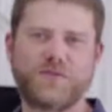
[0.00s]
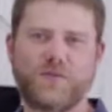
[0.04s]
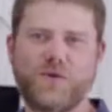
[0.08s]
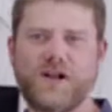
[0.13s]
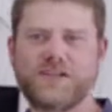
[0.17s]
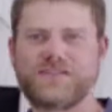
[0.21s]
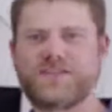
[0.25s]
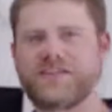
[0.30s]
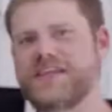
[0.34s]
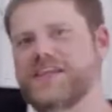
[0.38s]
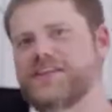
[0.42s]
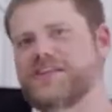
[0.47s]
for
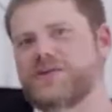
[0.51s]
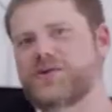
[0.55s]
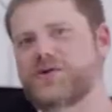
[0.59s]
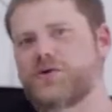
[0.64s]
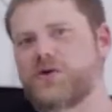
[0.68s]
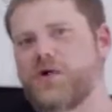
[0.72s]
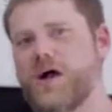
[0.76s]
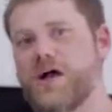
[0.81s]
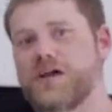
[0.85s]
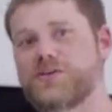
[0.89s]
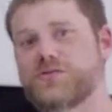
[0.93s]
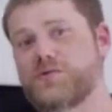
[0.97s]
watching In the
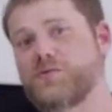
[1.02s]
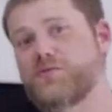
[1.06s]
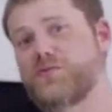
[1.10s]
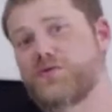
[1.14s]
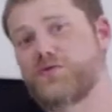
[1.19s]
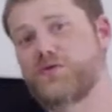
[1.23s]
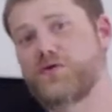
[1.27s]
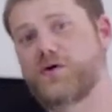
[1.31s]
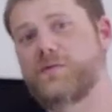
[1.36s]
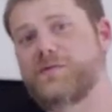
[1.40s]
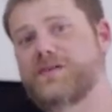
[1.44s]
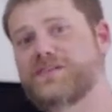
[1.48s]
Garage with
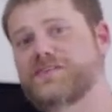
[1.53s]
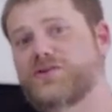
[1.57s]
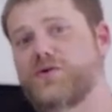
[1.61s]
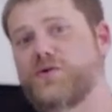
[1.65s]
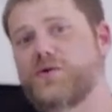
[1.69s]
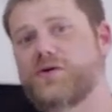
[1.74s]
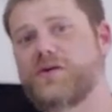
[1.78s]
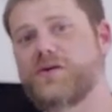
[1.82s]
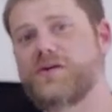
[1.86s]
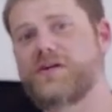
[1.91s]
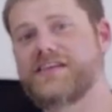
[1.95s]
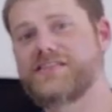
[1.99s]
Performance
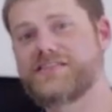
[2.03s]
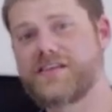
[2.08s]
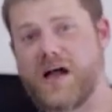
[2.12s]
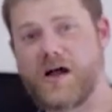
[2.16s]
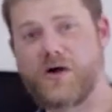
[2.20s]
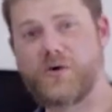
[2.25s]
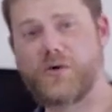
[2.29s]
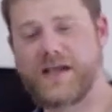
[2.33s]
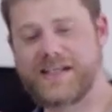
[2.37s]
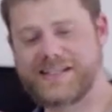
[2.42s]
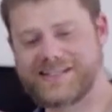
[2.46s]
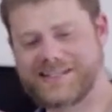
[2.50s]
Corner. As
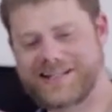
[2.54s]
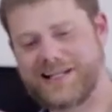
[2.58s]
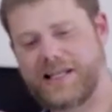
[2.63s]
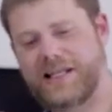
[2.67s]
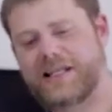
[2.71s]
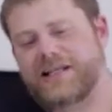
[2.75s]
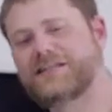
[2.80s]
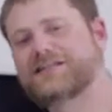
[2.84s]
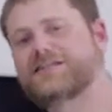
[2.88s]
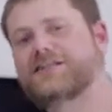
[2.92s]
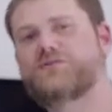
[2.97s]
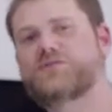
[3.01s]
always,
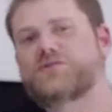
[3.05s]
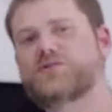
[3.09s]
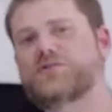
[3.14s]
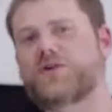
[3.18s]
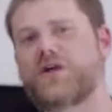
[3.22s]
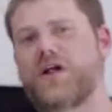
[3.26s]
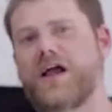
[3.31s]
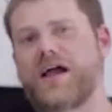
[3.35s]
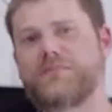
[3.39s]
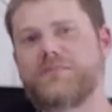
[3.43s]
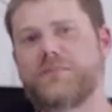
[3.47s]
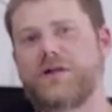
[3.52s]
click
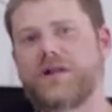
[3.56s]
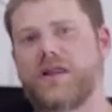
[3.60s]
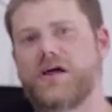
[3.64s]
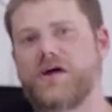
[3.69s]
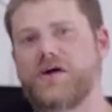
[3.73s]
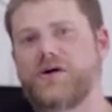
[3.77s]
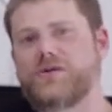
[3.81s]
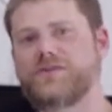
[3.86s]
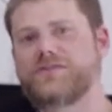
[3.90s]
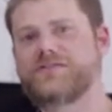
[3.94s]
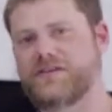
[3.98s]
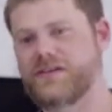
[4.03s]
subscribe
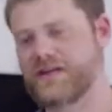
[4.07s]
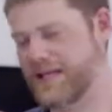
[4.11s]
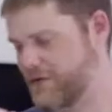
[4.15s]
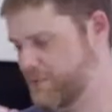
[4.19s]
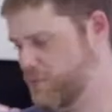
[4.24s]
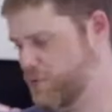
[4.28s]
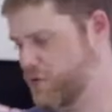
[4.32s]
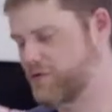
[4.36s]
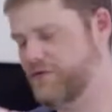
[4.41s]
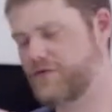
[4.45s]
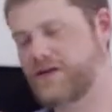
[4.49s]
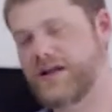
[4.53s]
below to get
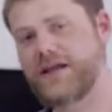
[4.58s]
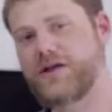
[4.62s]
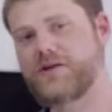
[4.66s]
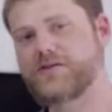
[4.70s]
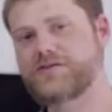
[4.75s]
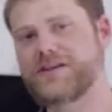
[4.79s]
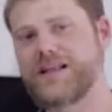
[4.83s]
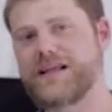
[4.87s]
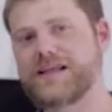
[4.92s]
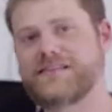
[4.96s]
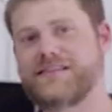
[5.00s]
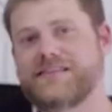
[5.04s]
more
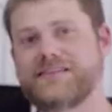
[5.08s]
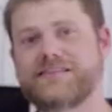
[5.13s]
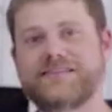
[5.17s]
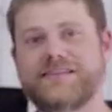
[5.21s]
videos like this